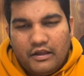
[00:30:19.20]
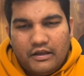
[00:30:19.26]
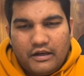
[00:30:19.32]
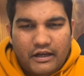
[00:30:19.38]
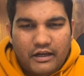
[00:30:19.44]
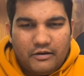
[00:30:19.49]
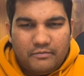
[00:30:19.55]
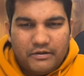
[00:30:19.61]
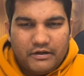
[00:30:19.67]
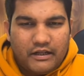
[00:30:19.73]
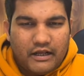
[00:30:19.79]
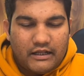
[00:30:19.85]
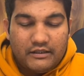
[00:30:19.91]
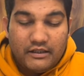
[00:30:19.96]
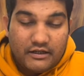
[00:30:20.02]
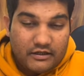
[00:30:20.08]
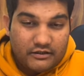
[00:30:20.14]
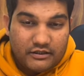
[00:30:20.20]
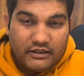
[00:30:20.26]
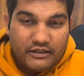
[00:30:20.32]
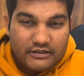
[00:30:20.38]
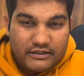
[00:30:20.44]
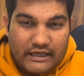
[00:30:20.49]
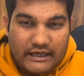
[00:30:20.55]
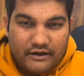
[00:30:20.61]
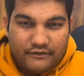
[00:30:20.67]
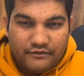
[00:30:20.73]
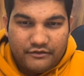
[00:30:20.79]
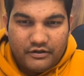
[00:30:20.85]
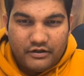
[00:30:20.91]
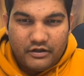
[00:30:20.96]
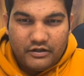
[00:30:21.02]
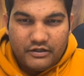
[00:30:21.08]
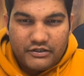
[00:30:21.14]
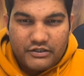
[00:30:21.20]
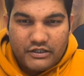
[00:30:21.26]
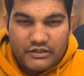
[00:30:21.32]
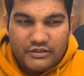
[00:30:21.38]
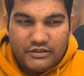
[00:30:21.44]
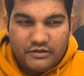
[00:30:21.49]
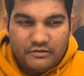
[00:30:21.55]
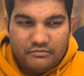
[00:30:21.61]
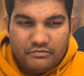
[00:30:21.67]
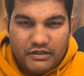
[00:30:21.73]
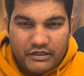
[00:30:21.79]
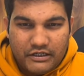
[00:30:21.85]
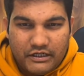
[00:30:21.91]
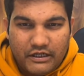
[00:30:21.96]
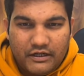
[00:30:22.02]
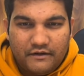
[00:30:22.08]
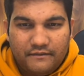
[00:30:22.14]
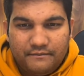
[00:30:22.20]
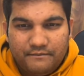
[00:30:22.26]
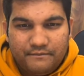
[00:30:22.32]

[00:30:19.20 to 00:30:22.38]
right? But other things I have uh, discussed in detail.